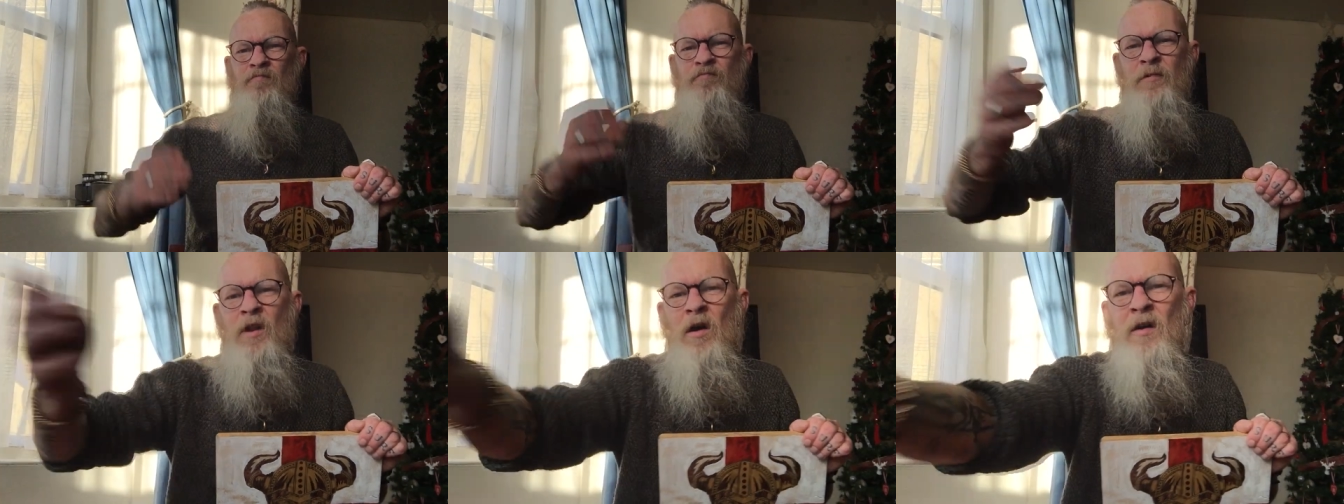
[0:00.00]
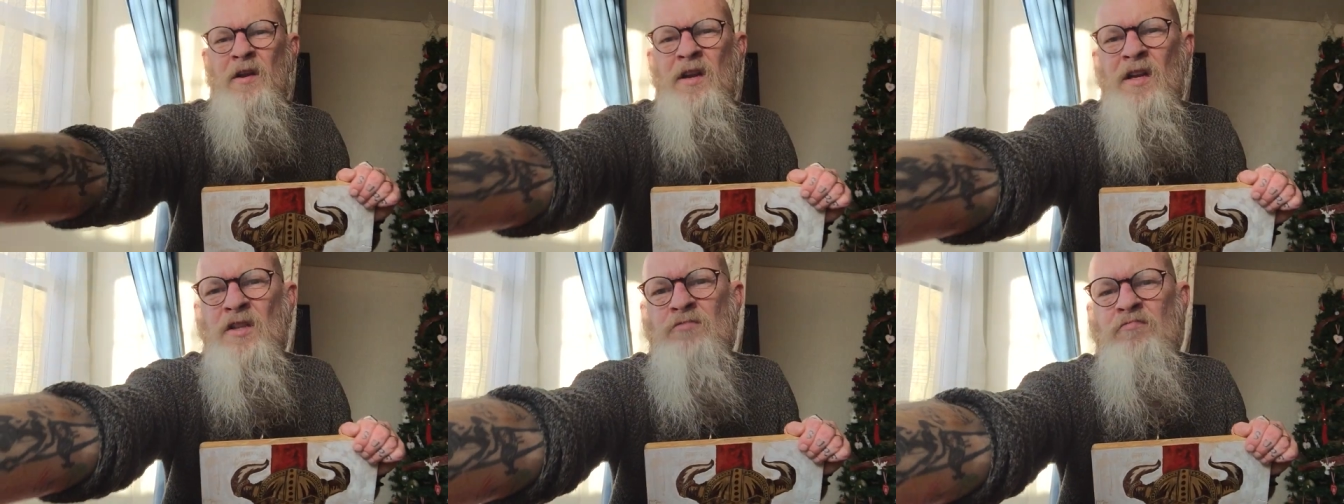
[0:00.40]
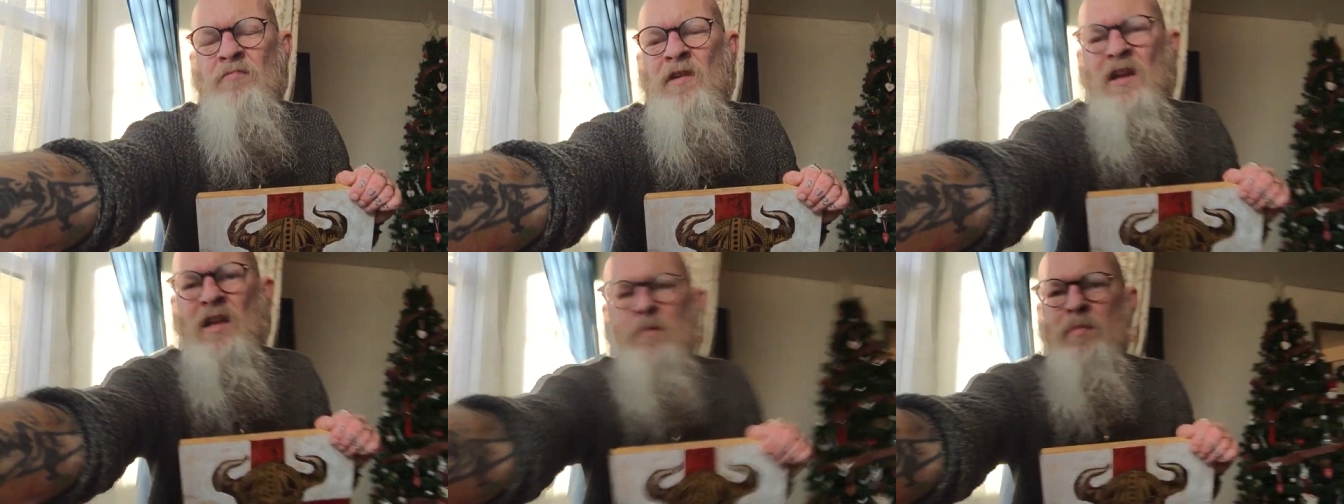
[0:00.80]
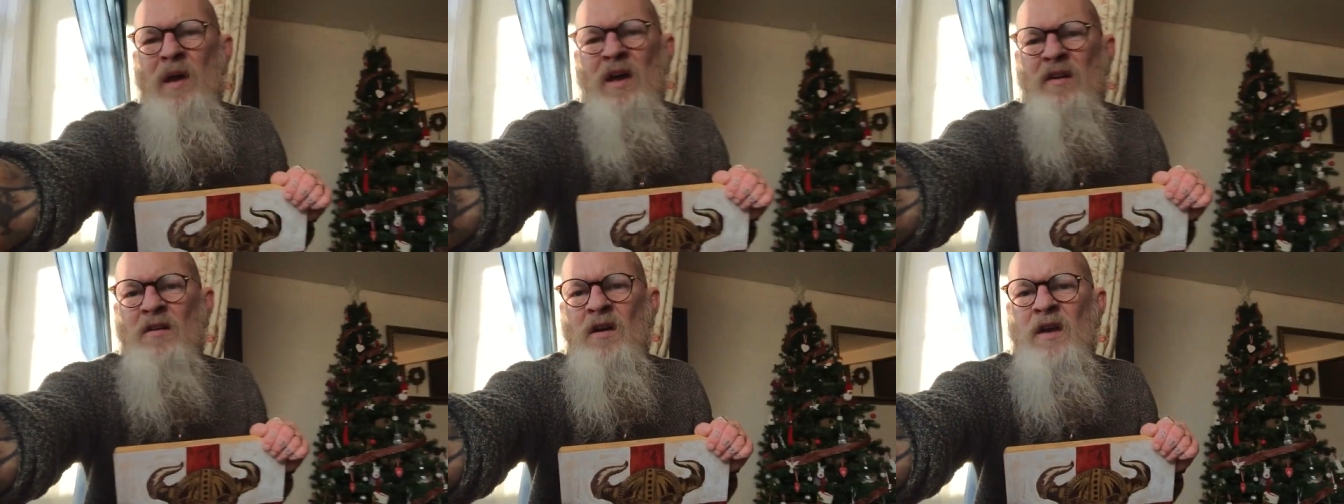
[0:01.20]
lighting is really
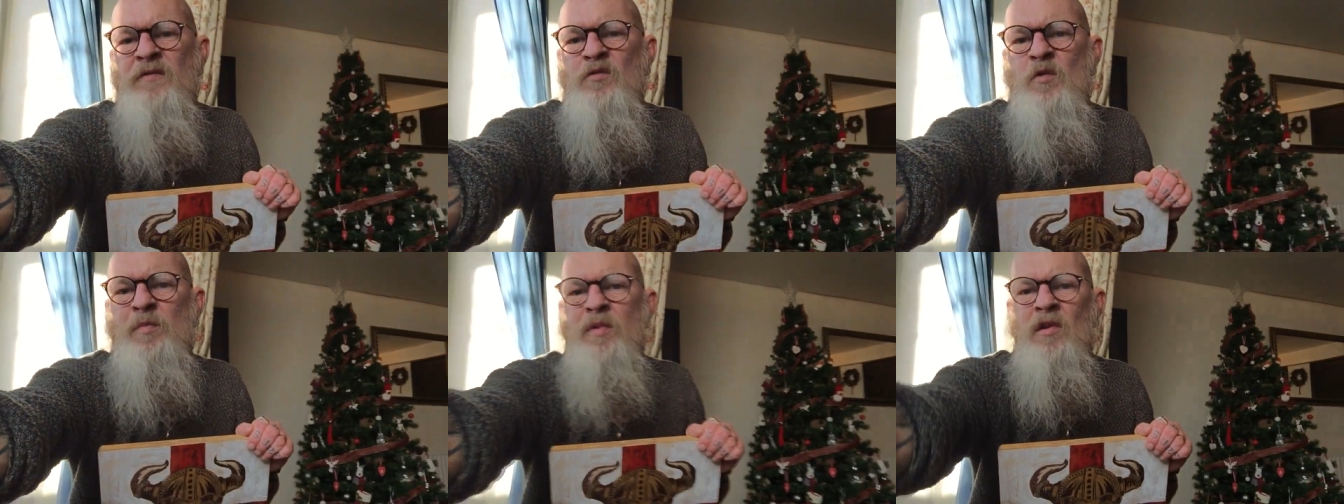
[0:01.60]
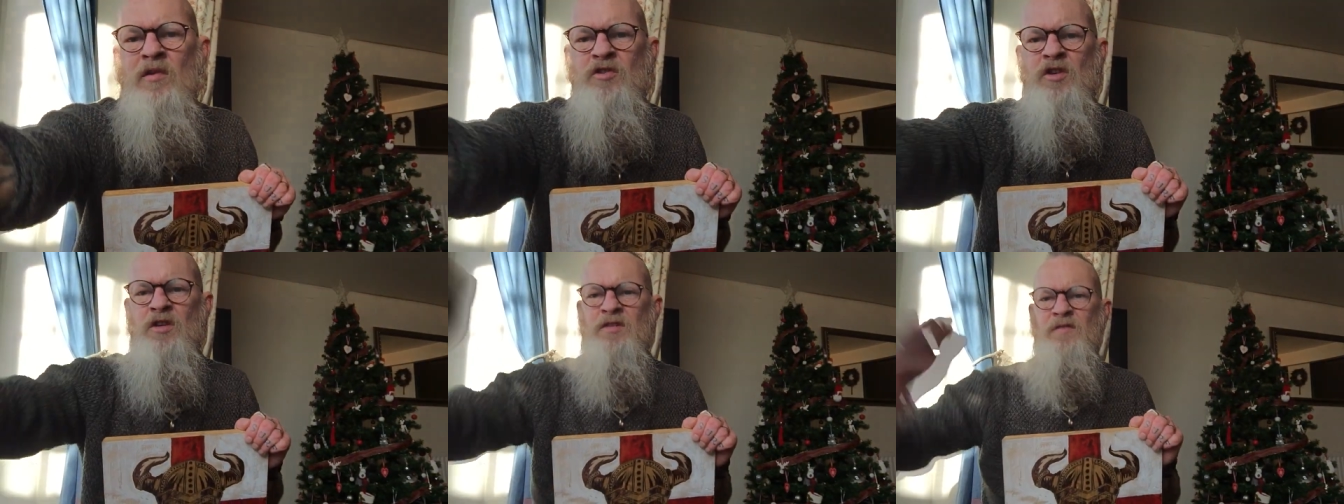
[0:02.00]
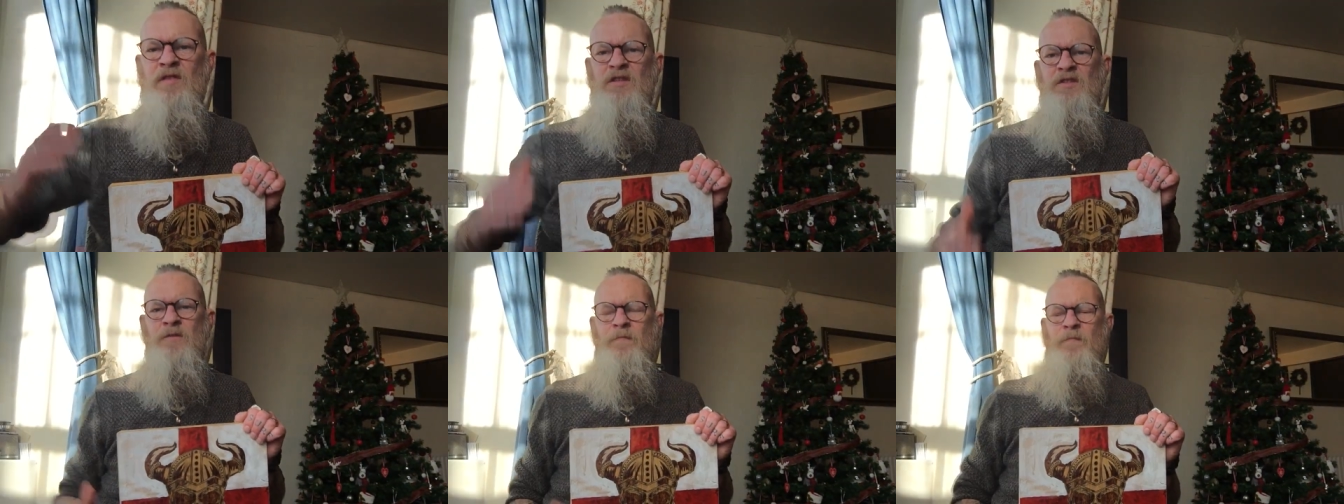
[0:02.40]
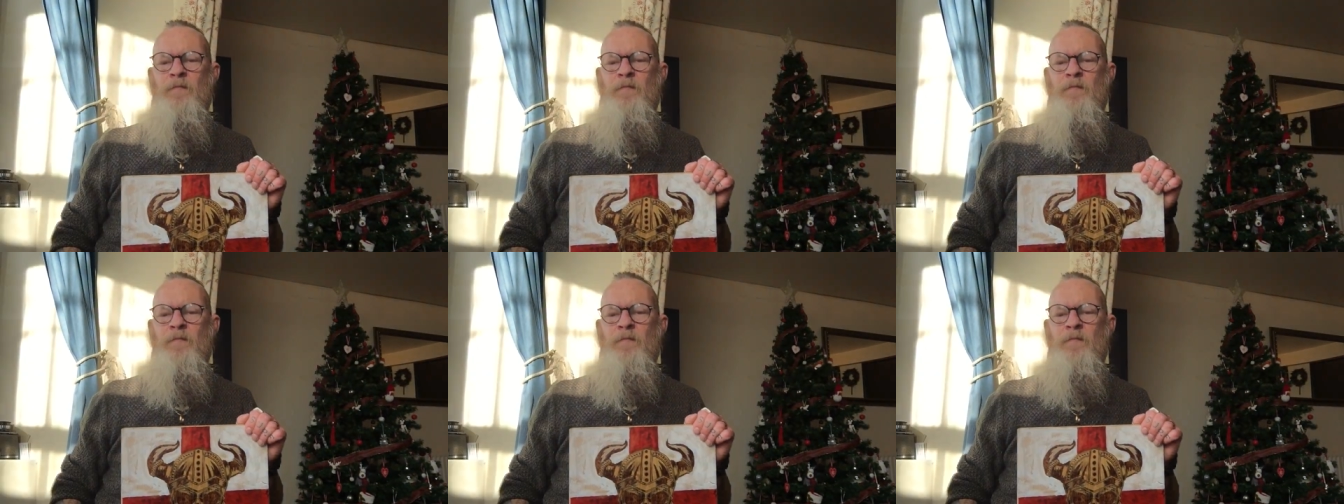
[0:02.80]
bad. I have to apologize for this.